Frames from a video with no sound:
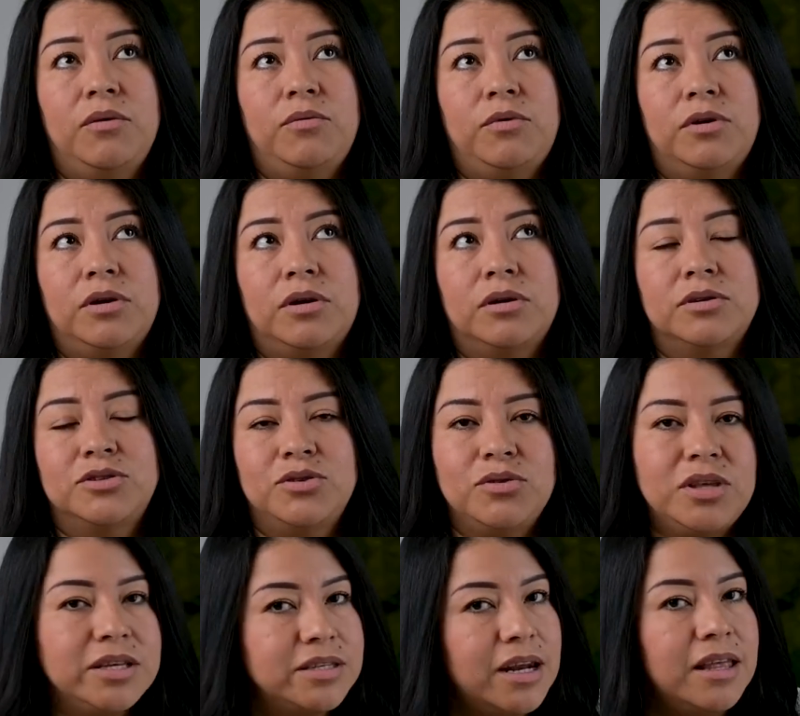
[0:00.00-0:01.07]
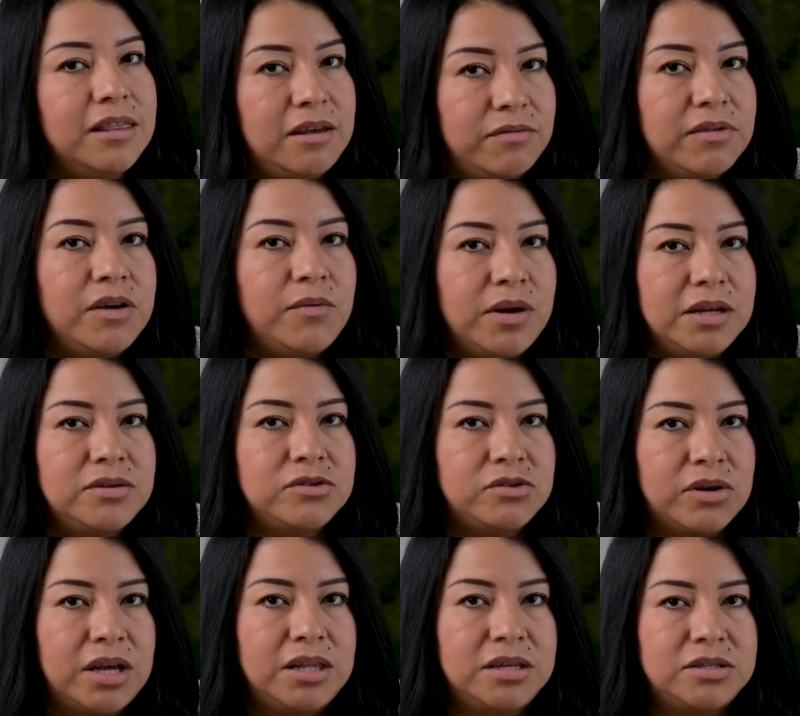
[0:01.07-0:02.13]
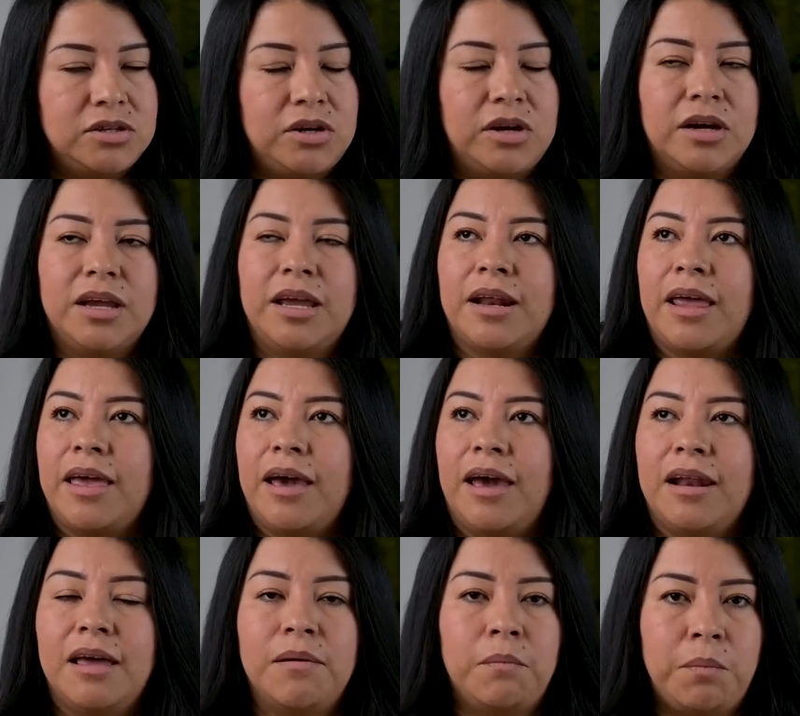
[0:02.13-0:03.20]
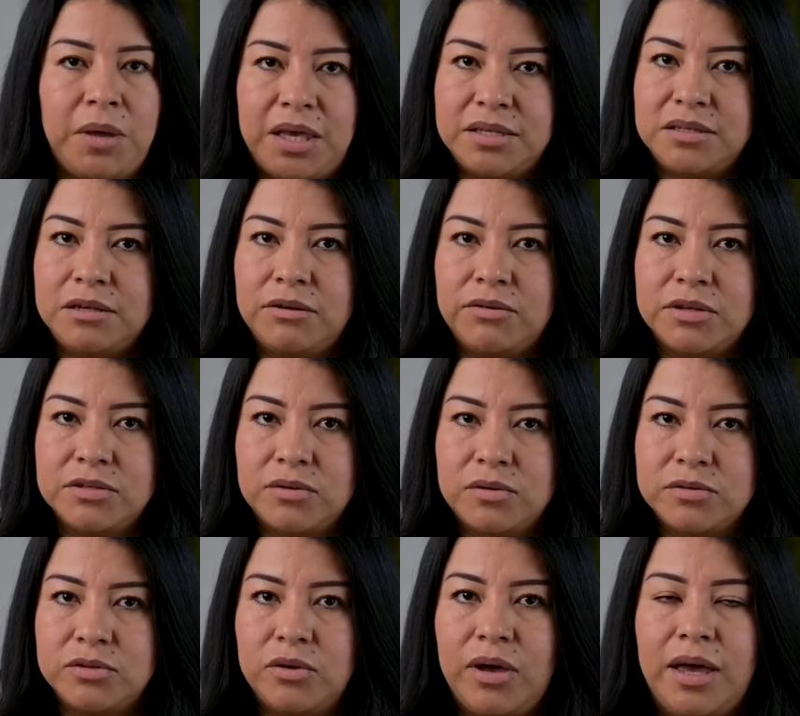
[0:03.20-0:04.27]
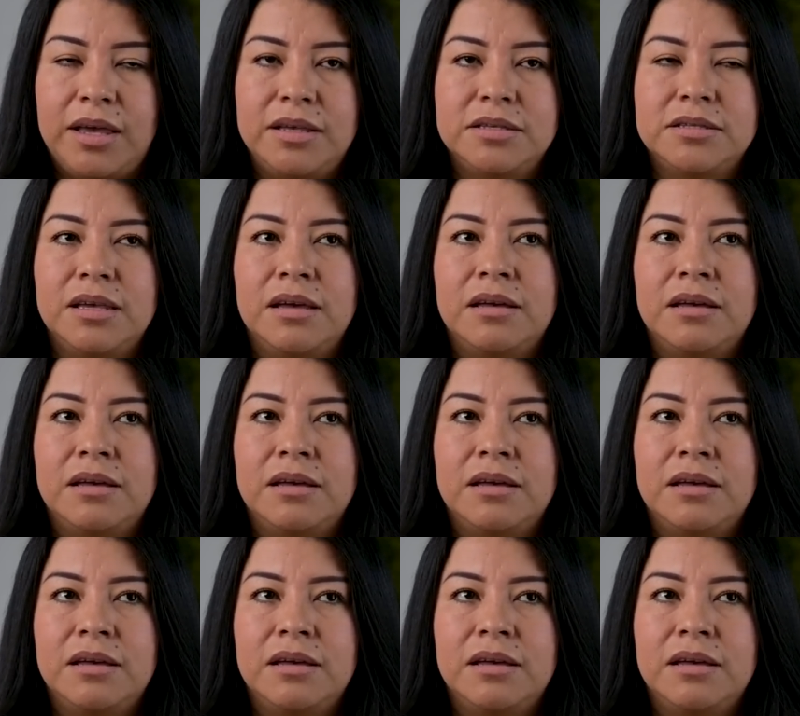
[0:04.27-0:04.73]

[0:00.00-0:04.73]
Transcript: were 2 things that I definitely wanted to try this year, and I got amazing results, you guys.